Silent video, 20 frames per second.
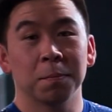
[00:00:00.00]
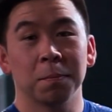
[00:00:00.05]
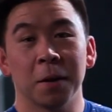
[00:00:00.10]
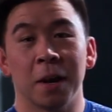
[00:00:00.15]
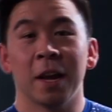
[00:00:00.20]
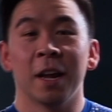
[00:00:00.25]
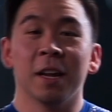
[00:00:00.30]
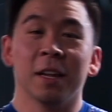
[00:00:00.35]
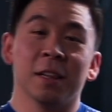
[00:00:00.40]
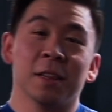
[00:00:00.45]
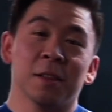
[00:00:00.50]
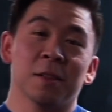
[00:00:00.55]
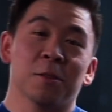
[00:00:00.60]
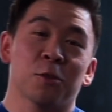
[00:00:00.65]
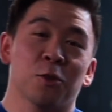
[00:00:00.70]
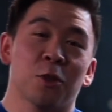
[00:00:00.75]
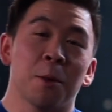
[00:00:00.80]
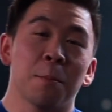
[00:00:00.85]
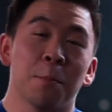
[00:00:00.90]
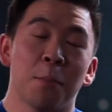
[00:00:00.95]

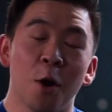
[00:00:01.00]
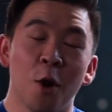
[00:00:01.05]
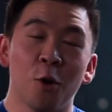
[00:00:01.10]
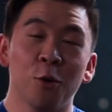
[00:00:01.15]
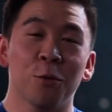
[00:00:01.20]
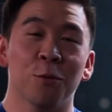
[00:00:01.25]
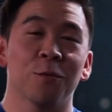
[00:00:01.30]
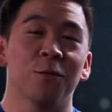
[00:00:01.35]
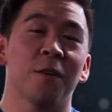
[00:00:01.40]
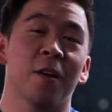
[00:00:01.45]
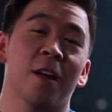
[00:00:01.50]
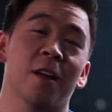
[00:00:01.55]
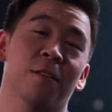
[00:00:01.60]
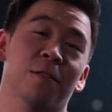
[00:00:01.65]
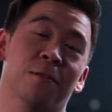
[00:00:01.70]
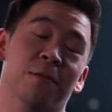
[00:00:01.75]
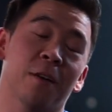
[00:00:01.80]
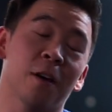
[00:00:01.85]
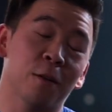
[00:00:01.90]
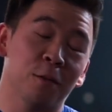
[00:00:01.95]
but they both
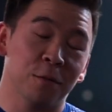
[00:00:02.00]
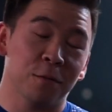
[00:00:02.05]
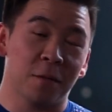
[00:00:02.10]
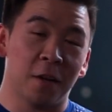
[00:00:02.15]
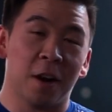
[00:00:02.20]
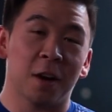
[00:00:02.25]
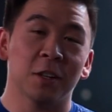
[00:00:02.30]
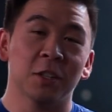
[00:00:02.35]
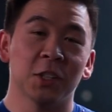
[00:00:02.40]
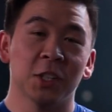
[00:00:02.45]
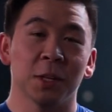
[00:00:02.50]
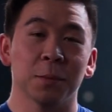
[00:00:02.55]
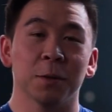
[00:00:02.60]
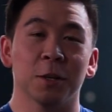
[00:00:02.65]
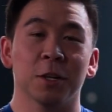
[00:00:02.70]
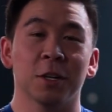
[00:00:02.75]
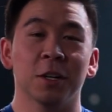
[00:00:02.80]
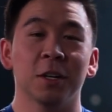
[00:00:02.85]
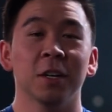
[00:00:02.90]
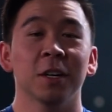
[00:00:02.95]
felt very
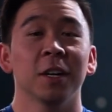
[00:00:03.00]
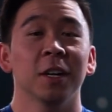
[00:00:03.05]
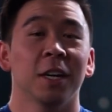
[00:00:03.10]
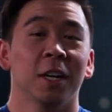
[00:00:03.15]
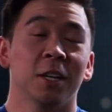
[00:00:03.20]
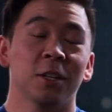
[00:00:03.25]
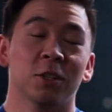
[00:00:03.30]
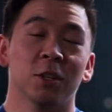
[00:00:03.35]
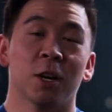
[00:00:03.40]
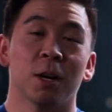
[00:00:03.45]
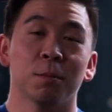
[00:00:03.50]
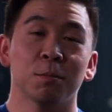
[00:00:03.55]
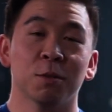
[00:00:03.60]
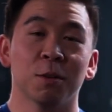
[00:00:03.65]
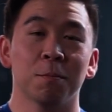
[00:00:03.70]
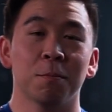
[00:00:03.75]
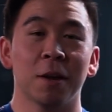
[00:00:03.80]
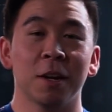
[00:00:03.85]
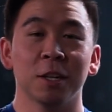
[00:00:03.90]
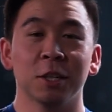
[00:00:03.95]
similar in terms
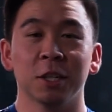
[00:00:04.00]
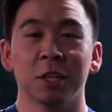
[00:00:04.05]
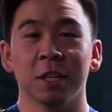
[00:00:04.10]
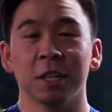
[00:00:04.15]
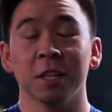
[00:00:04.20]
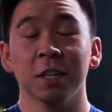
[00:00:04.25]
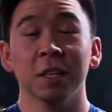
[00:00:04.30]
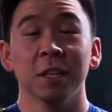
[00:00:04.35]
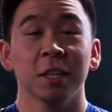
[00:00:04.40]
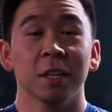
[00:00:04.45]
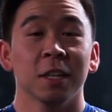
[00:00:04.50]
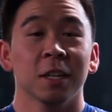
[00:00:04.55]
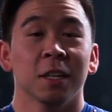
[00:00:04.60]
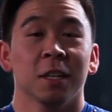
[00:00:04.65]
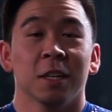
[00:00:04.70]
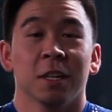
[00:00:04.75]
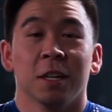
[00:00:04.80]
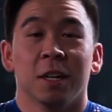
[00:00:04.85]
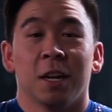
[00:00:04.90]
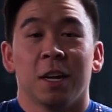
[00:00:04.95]
of benching,
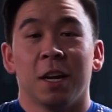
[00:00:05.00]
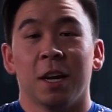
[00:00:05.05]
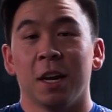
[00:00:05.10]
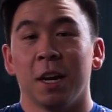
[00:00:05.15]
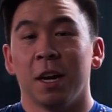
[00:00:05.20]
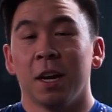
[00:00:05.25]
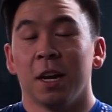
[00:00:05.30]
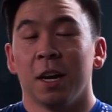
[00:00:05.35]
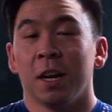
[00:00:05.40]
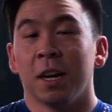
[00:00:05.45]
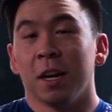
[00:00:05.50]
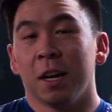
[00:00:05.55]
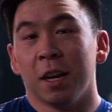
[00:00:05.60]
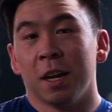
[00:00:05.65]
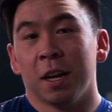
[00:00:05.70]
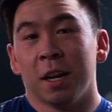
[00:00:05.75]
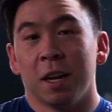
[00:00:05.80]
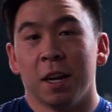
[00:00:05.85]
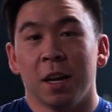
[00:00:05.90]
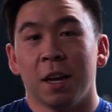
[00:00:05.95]
and
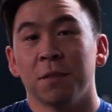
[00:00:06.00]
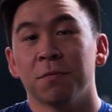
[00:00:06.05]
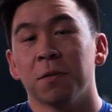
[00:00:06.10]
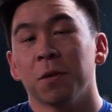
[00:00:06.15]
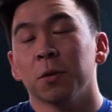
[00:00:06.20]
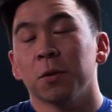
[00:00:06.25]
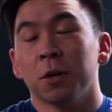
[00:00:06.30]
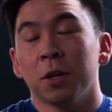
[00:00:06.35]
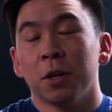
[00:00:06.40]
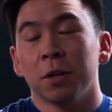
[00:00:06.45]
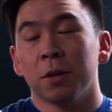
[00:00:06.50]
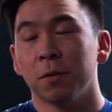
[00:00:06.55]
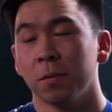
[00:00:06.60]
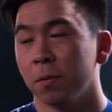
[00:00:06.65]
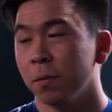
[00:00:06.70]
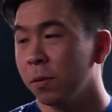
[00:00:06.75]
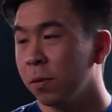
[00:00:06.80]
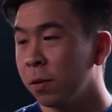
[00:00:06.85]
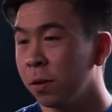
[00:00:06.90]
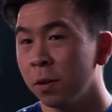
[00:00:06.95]
it felt good.
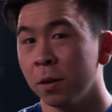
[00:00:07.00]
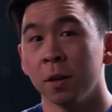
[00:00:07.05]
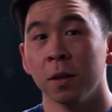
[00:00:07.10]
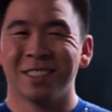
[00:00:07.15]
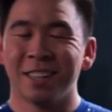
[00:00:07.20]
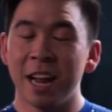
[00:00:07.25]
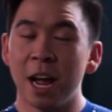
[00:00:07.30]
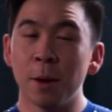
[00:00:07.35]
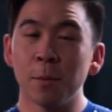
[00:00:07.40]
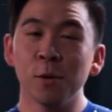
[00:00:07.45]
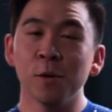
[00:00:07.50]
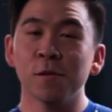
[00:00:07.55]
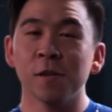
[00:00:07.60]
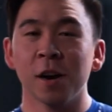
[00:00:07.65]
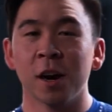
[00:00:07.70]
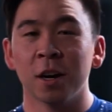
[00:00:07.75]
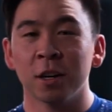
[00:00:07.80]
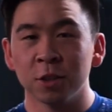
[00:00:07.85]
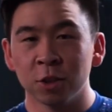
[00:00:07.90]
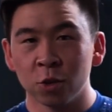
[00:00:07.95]
So now moving
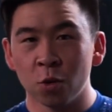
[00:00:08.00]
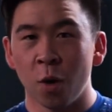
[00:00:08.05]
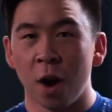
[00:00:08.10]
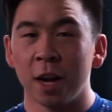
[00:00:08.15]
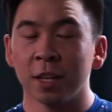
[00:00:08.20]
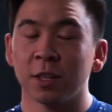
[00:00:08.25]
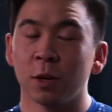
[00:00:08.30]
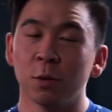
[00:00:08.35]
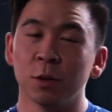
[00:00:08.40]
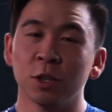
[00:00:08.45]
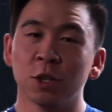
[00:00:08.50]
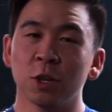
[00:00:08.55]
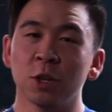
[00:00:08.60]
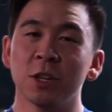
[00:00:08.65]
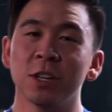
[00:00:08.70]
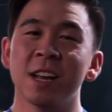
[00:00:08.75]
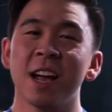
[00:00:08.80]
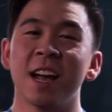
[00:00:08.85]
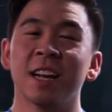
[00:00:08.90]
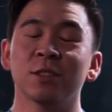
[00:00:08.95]
on to squats, I want to show
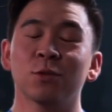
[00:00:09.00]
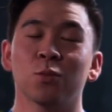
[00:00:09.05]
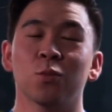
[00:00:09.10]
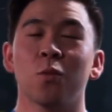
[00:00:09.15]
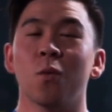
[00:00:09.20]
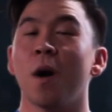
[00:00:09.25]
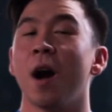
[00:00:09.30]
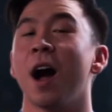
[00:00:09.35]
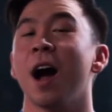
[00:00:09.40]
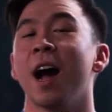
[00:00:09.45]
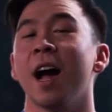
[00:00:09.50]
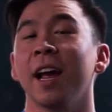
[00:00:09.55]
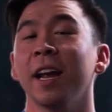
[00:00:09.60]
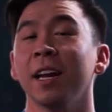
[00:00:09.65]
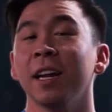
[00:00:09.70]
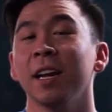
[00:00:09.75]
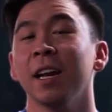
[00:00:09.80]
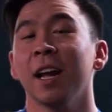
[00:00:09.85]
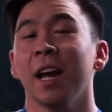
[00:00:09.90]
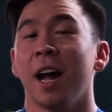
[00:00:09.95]
you guys why
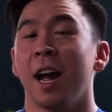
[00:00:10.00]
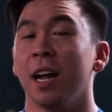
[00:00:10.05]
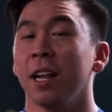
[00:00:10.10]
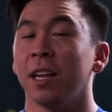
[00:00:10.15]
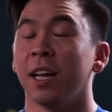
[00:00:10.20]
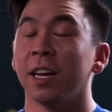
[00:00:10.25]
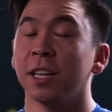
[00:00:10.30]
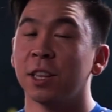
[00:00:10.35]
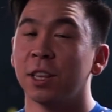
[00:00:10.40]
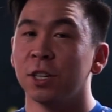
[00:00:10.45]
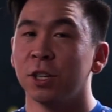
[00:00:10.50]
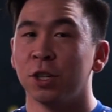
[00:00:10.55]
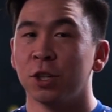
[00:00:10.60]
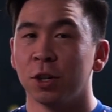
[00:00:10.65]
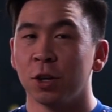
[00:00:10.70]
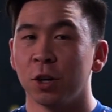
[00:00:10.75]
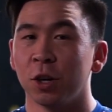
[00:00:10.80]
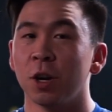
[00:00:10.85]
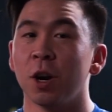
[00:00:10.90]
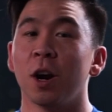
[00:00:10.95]
I like this
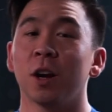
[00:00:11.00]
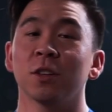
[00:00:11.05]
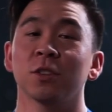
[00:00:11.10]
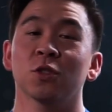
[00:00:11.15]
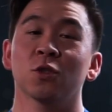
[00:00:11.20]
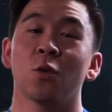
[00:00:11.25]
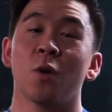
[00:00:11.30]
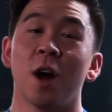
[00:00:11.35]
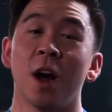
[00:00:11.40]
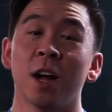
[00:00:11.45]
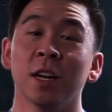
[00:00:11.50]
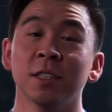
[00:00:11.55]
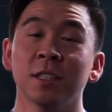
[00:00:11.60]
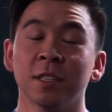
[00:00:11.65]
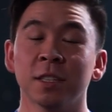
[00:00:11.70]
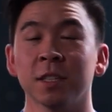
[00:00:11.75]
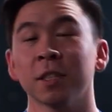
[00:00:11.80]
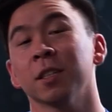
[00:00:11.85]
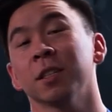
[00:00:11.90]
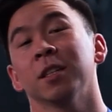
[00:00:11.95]
shirt on
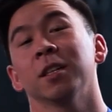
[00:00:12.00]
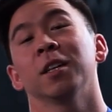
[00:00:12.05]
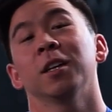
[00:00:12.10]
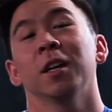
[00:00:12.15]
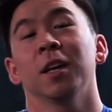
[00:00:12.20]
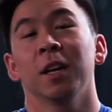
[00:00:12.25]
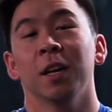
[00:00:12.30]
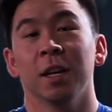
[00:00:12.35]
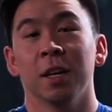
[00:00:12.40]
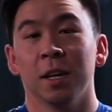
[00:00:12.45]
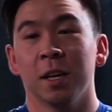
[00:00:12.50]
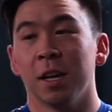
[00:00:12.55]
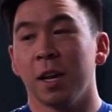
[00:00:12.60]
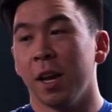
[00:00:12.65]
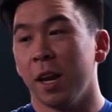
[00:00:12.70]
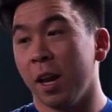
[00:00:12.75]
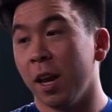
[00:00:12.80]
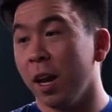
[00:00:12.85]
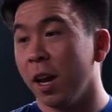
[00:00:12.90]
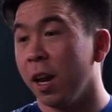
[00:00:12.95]
squats,
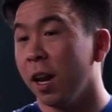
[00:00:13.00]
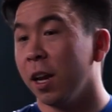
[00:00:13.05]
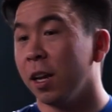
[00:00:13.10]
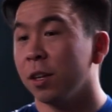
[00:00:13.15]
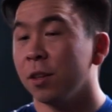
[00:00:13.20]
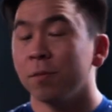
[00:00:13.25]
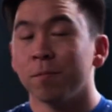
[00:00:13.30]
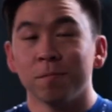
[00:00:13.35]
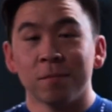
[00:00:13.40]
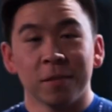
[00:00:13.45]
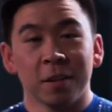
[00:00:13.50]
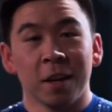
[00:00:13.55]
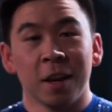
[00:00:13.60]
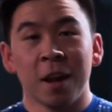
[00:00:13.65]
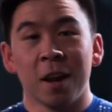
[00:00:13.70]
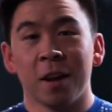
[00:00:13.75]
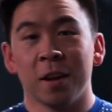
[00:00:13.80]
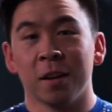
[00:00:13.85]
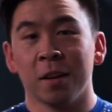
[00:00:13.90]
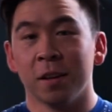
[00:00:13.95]
and
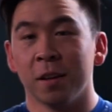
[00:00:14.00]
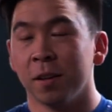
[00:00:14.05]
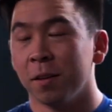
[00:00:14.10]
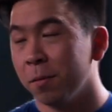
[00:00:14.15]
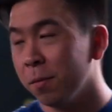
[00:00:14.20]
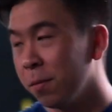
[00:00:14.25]
yeah.